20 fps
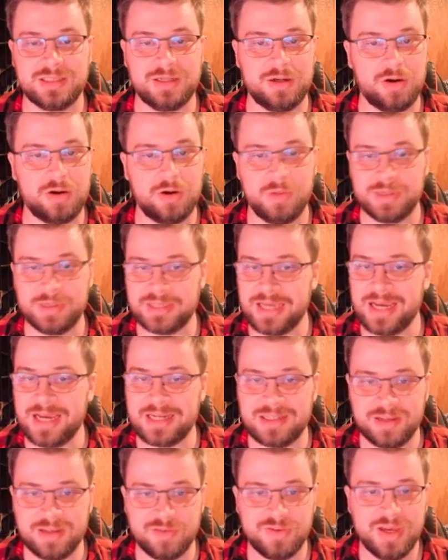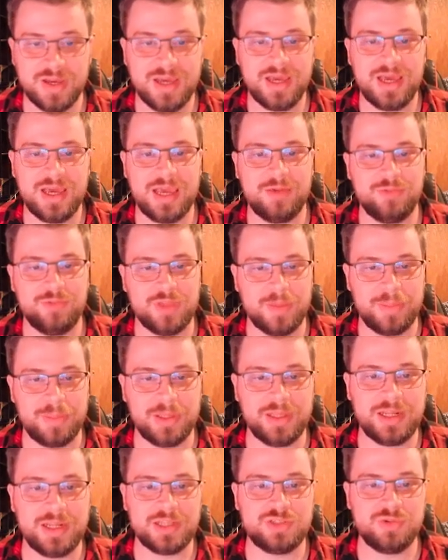always active, and the
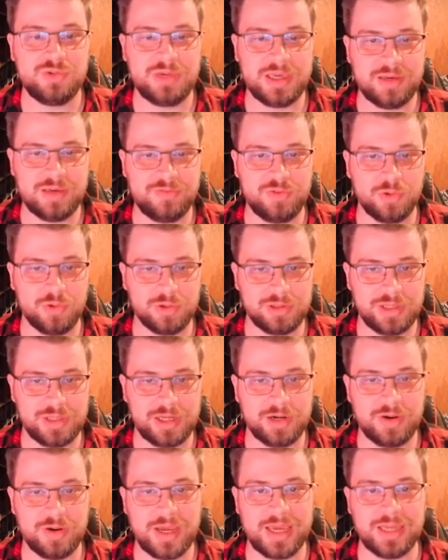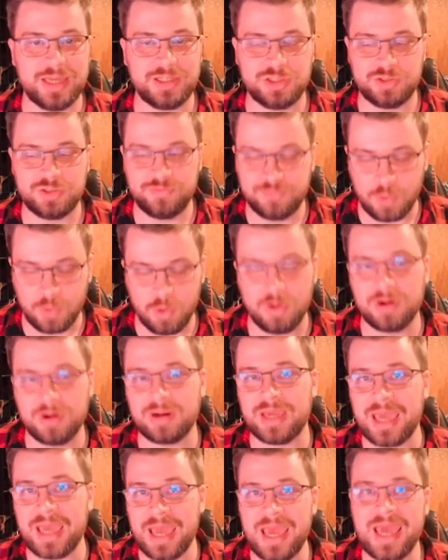ability to give your leader a
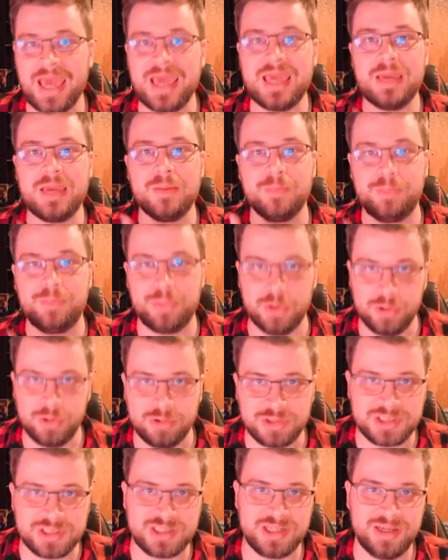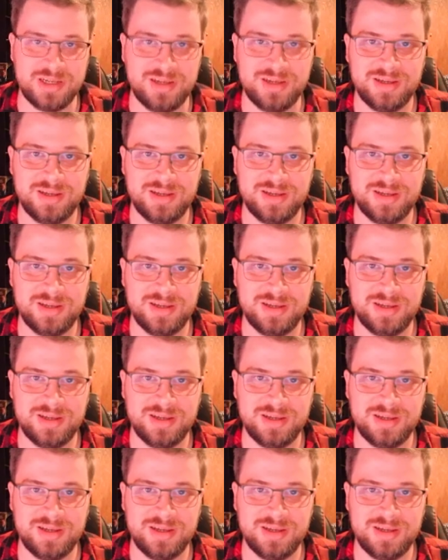4k boost